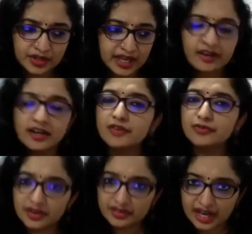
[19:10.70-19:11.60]
Kerala,
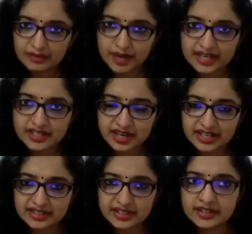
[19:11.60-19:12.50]
for that matter,
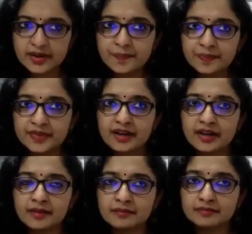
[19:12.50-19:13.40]
I think
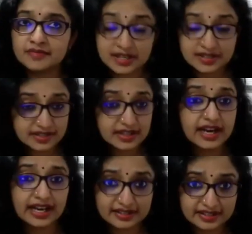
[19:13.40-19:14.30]
does
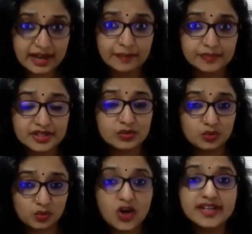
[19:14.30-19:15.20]
accept
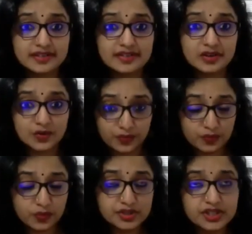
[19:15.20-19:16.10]
voices of
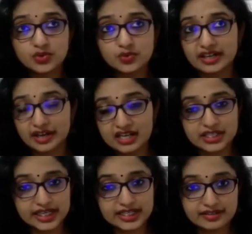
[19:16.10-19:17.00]
women to a
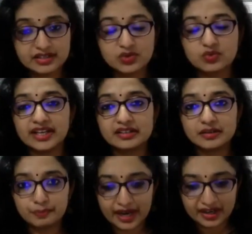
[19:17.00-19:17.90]
large extent when
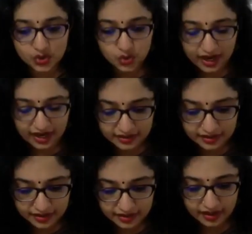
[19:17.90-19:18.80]
compared to
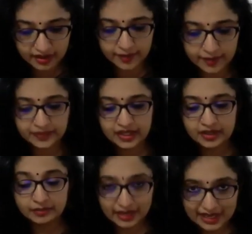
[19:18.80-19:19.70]
other
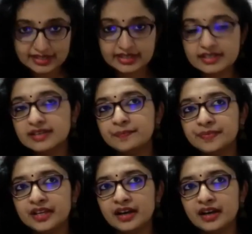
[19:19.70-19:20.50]
places.